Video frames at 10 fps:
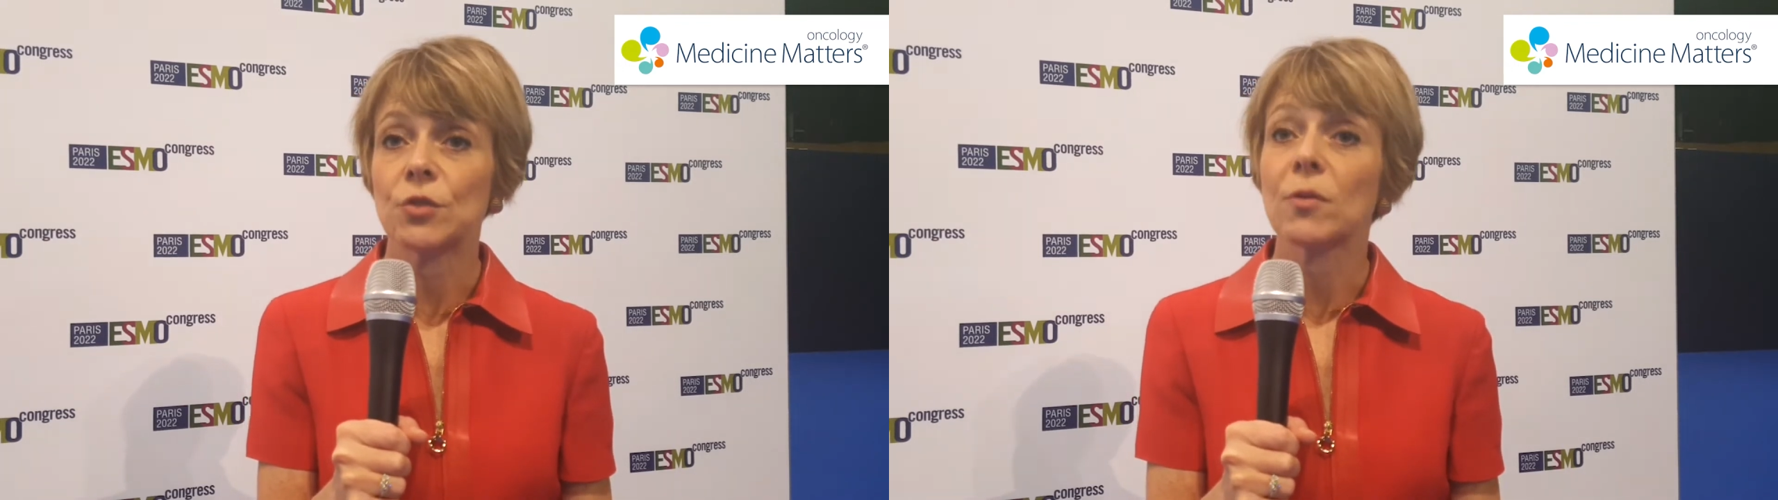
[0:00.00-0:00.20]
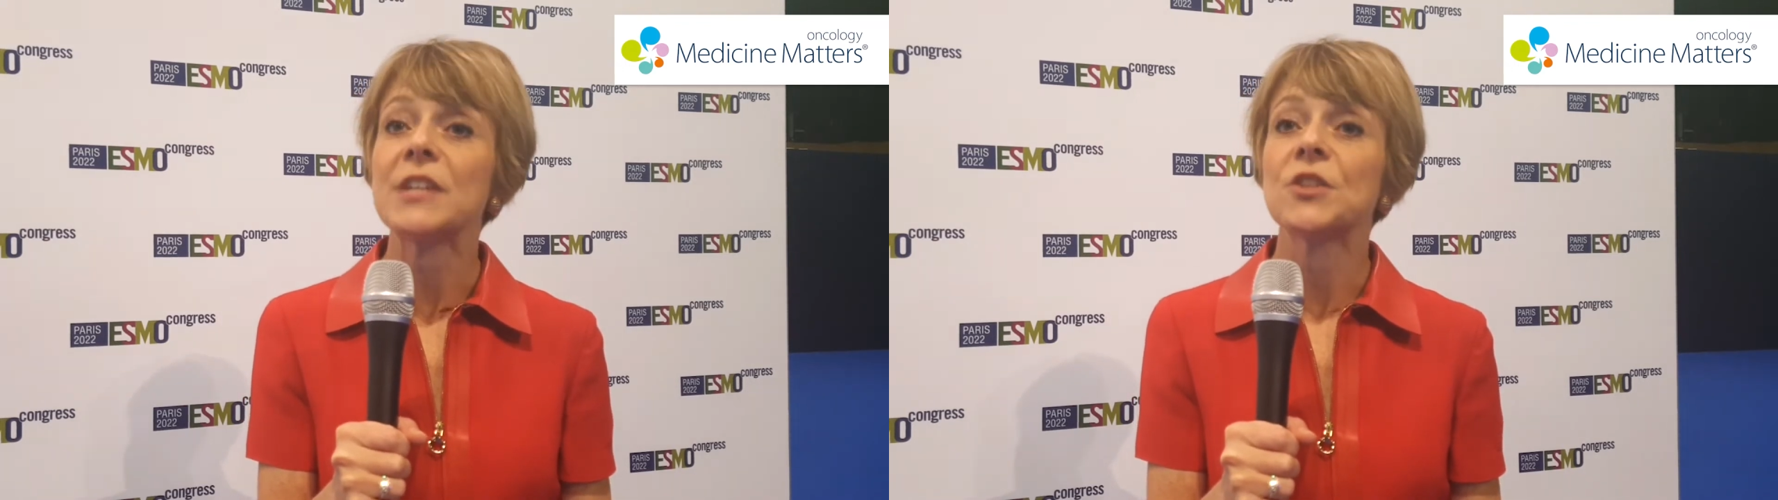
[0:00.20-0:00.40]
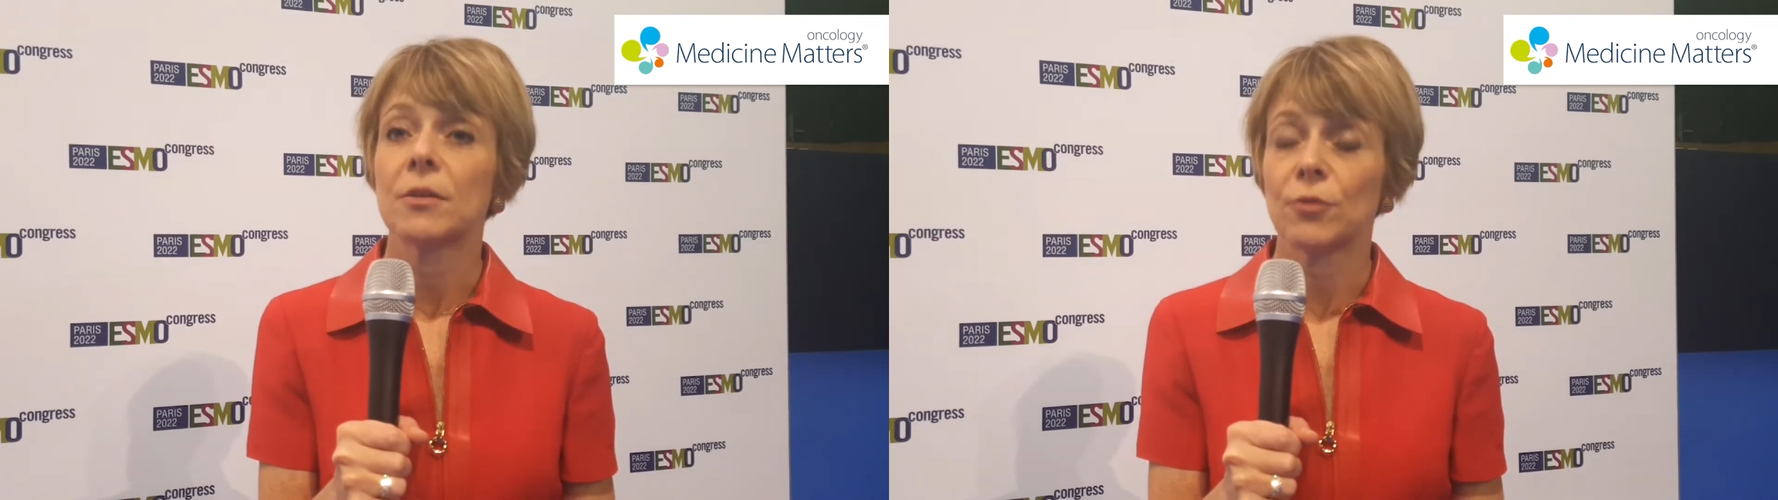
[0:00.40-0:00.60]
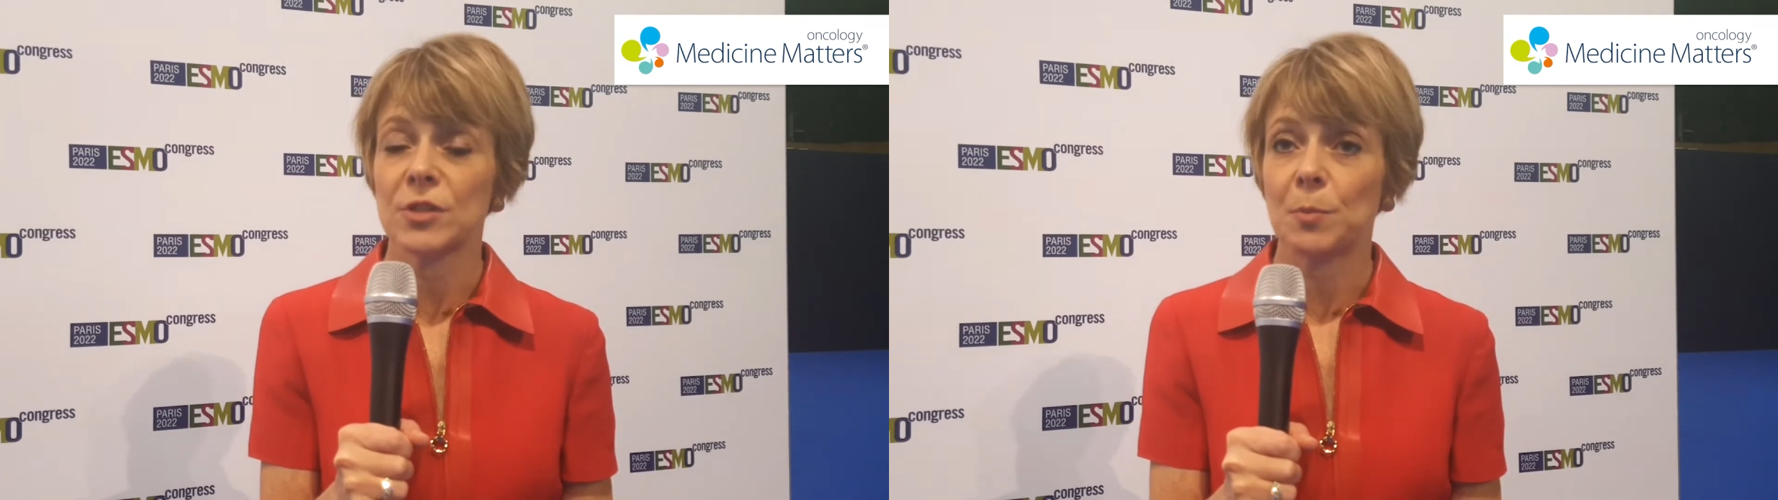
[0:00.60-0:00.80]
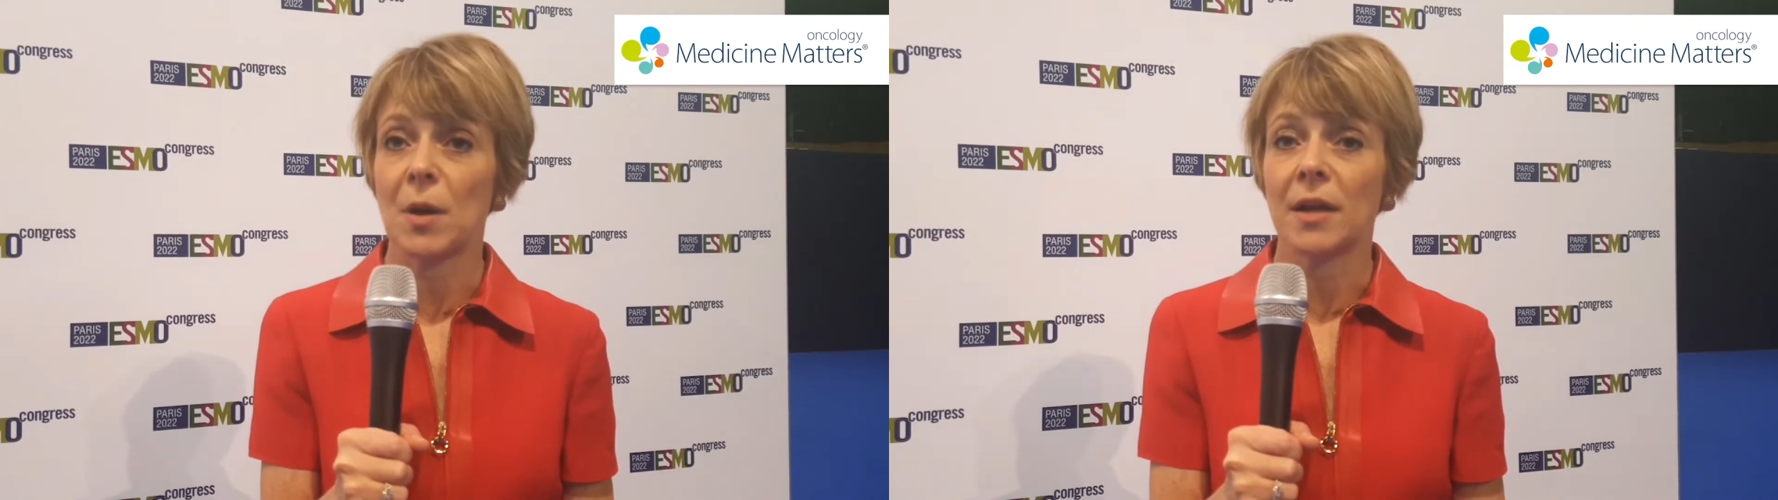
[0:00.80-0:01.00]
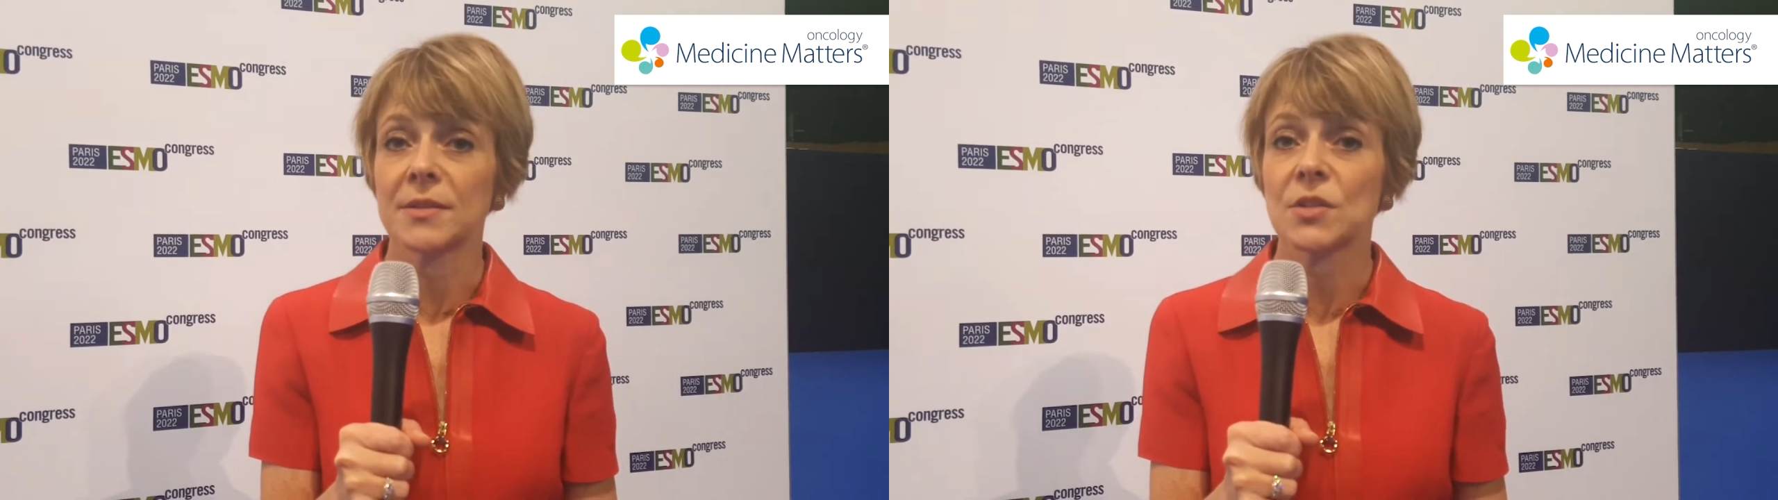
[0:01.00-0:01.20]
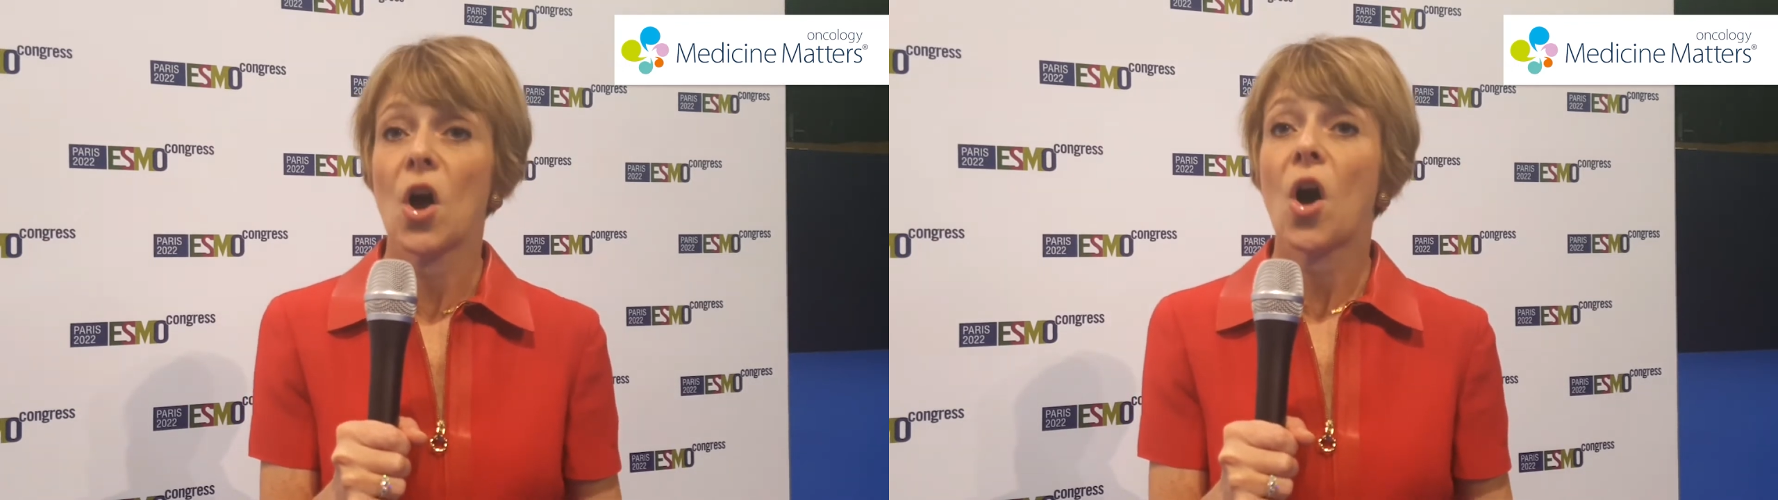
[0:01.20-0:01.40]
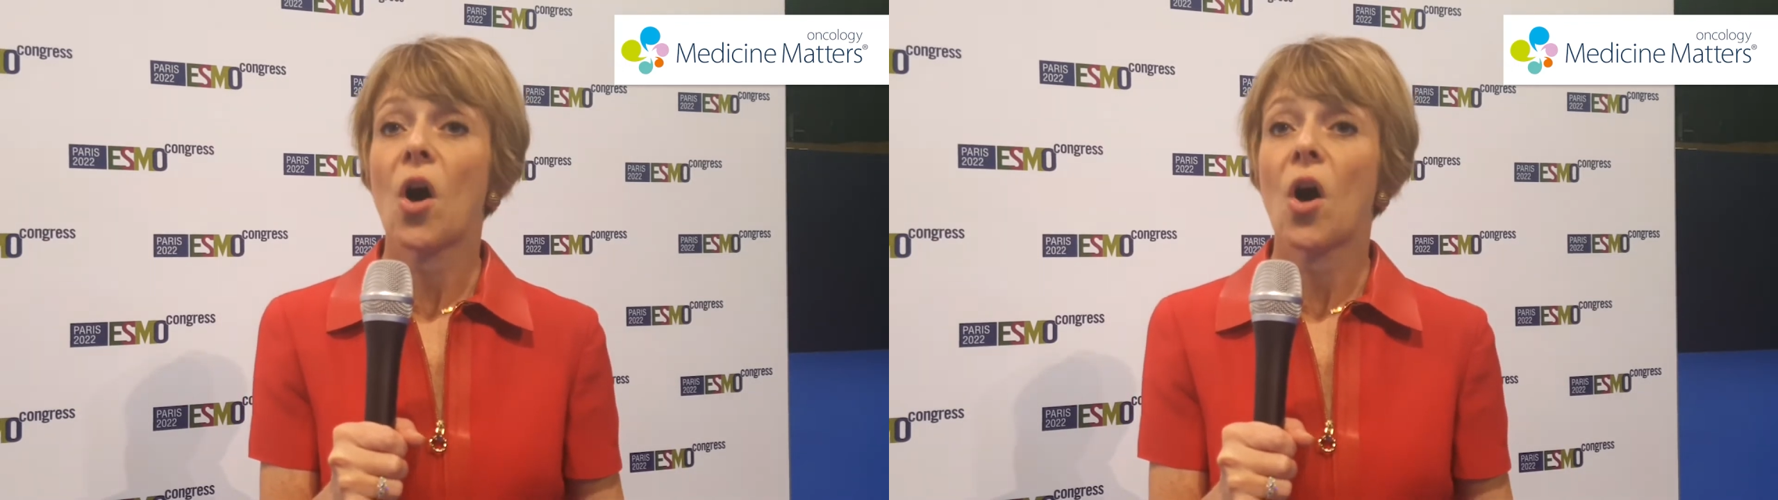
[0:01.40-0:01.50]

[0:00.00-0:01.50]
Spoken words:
duration of response,